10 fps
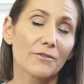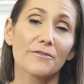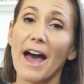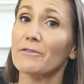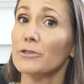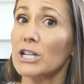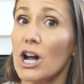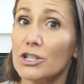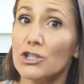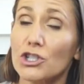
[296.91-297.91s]
Fat-free
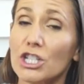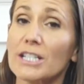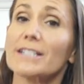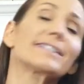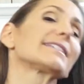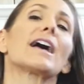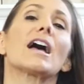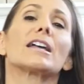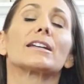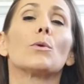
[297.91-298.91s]
cottage cheese,
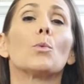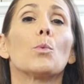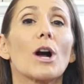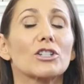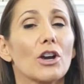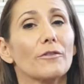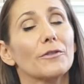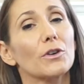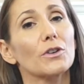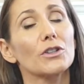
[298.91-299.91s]
Watch out
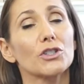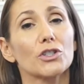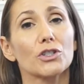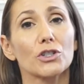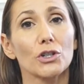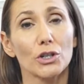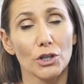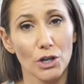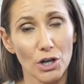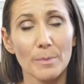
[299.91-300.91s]
for
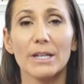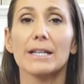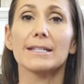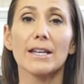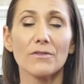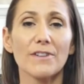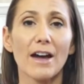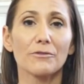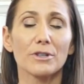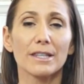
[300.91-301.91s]
sugar because some
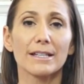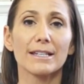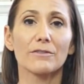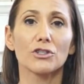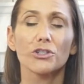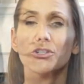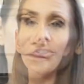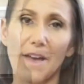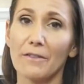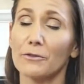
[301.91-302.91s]
fat-free things have sugar.
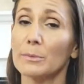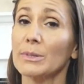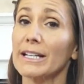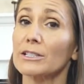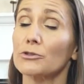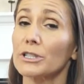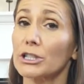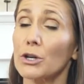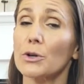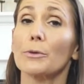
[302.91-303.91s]
Fat-free plain Greek
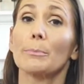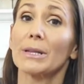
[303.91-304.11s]
yogurt.